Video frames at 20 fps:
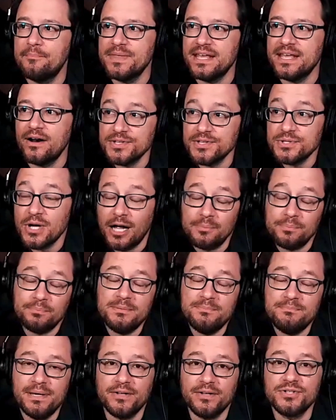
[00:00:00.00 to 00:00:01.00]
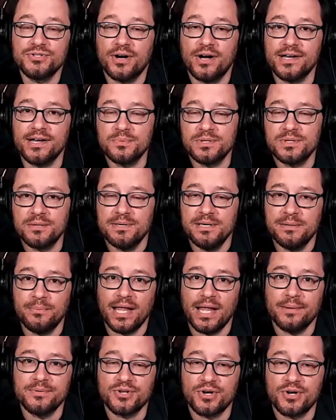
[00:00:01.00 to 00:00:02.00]
it also helped me build trust with the
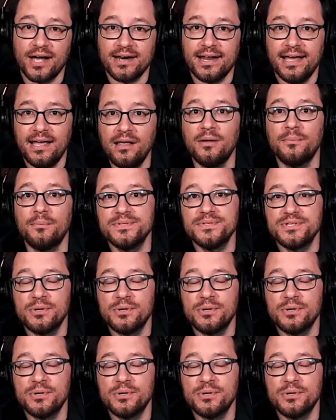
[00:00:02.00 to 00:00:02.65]
people I was trying to help.